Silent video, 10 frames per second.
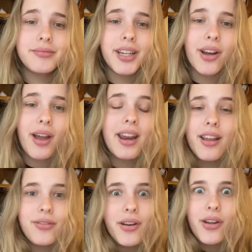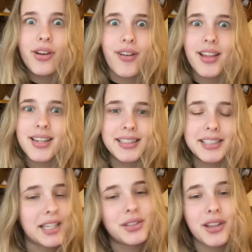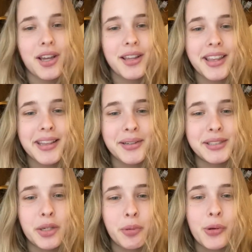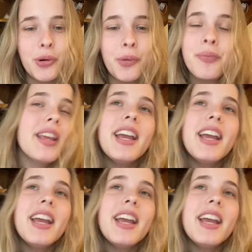and I found out on Valentine's Day. So I thought that was super cool.